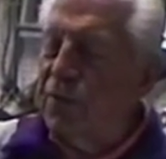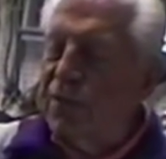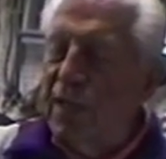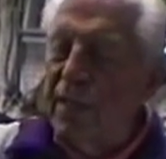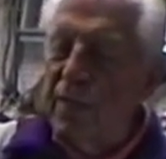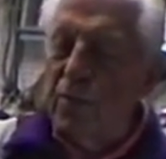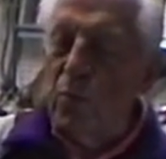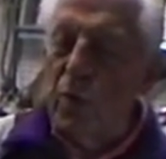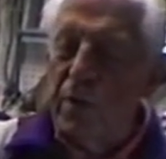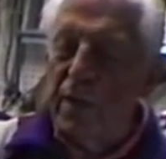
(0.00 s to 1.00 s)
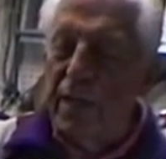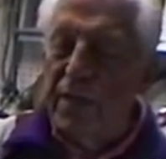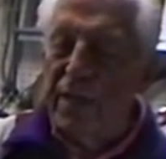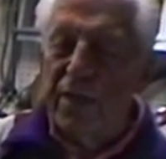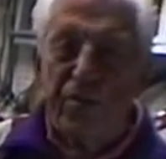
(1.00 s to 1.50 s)
set it in the water
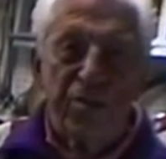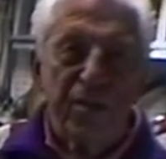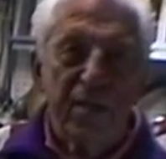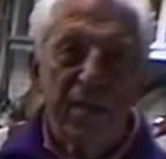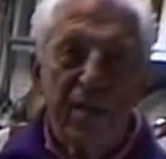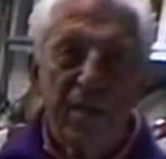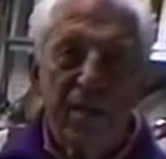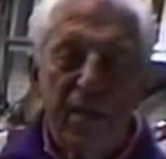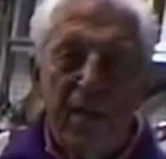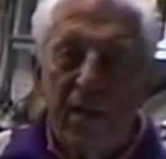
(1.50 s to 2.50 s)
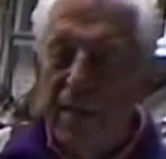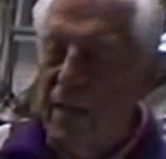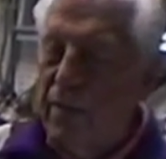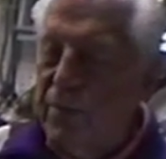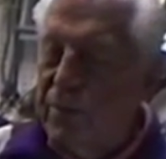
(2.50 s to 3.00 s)
an inch,
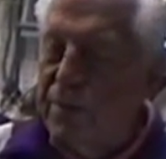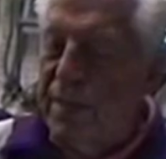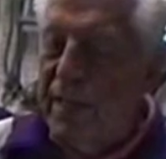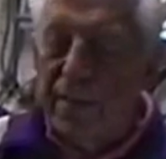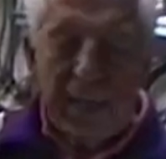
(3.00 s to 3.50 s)
now you can take